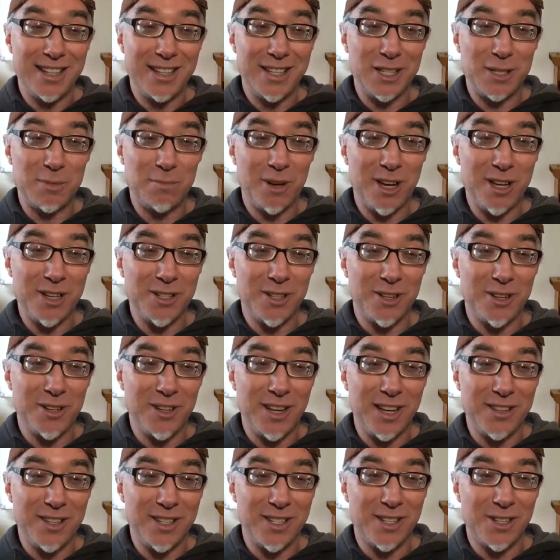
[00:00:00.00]
this puzzle
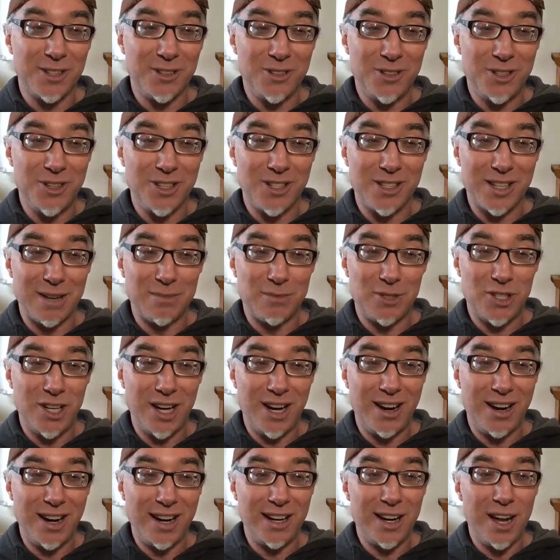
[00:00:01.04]
and the solutions I'm
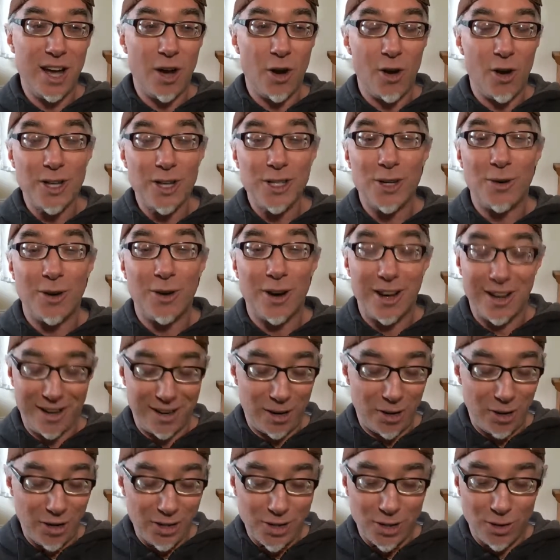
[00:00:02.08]
sharing
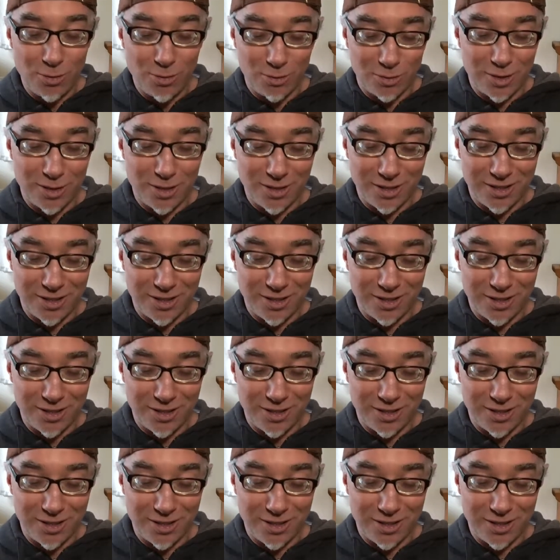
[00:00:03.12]
also